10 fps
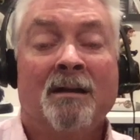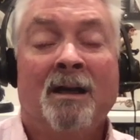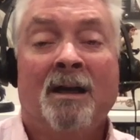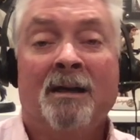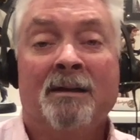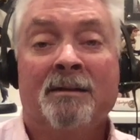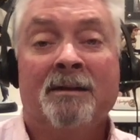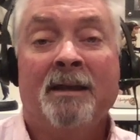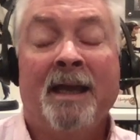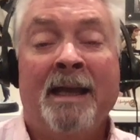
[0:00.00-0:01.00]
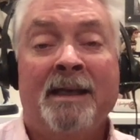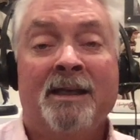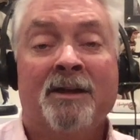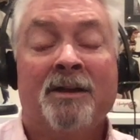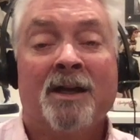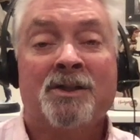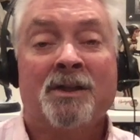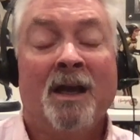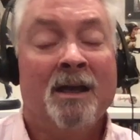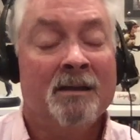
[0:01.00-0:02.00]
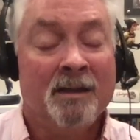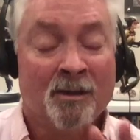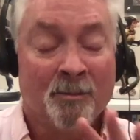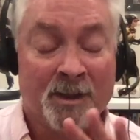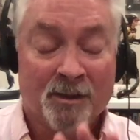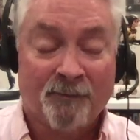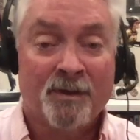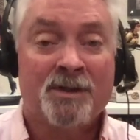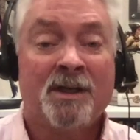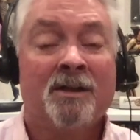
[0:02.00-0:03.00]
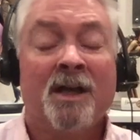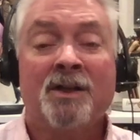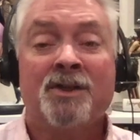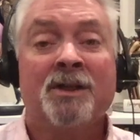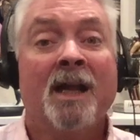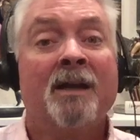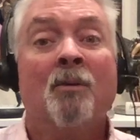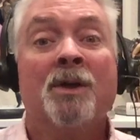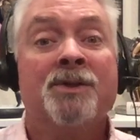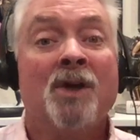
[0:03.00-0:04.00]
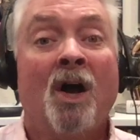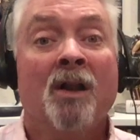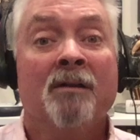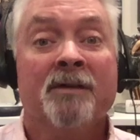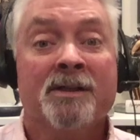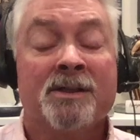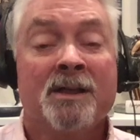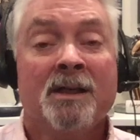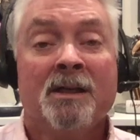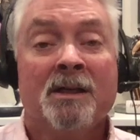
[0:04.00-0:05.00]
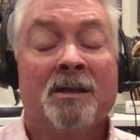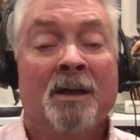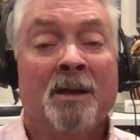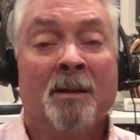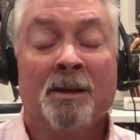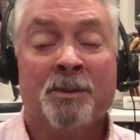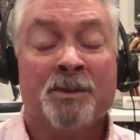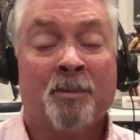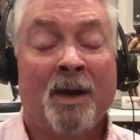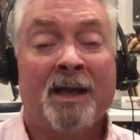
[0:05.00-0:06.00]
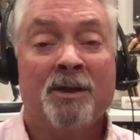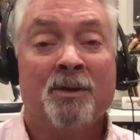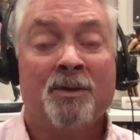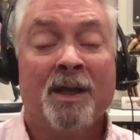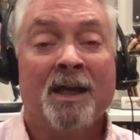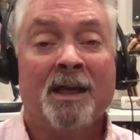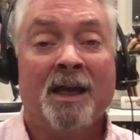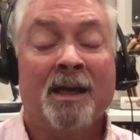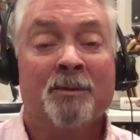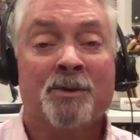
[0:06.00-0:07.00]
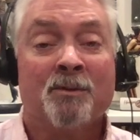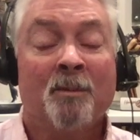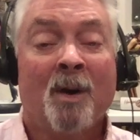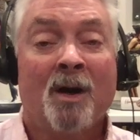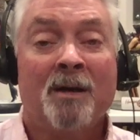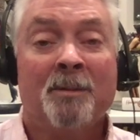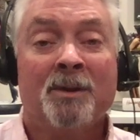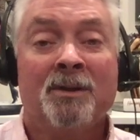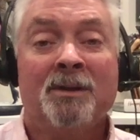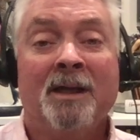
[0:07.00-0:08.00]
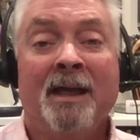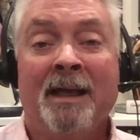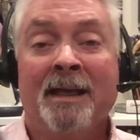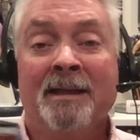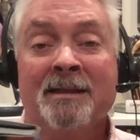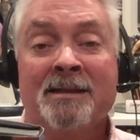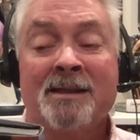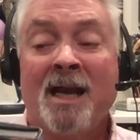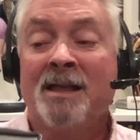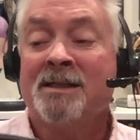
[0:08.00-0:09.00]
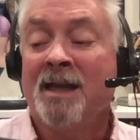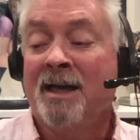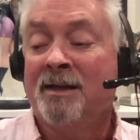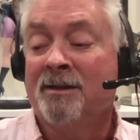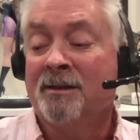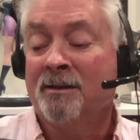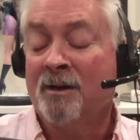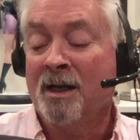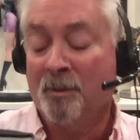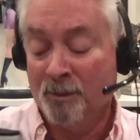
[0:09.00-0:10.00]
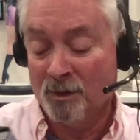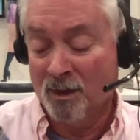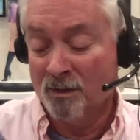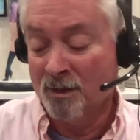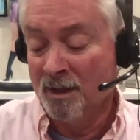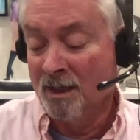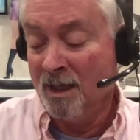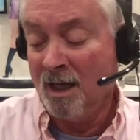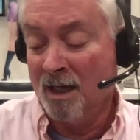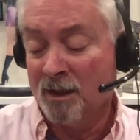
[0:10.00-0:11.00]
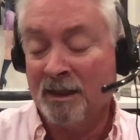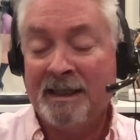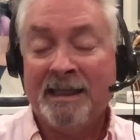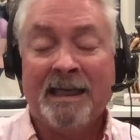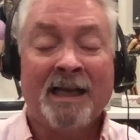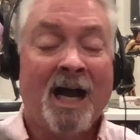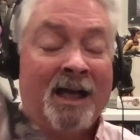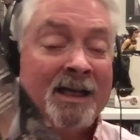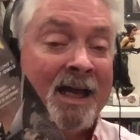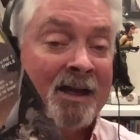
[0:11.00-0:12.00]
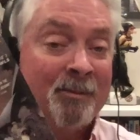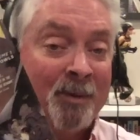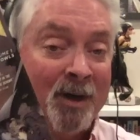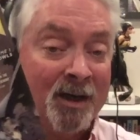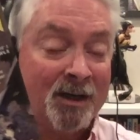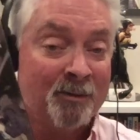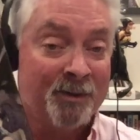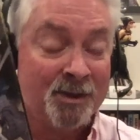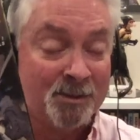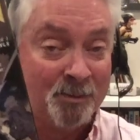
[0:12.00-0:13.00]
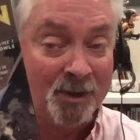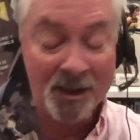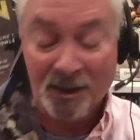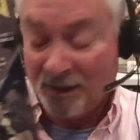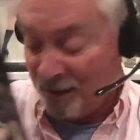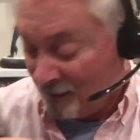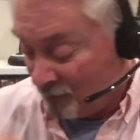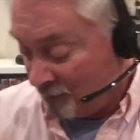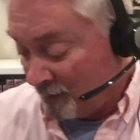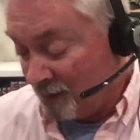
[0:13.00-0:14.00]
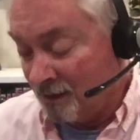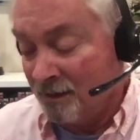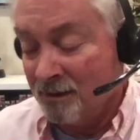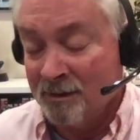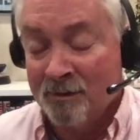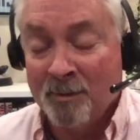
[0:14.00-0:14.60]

uh, any introduction. It'll be your first introduction like it was to all of us. Uh, it was a brand new thing, and it was remarkable, and Scott Snyder and Greg Capullo utterly knock it out of the park with this book, and it would be, you'd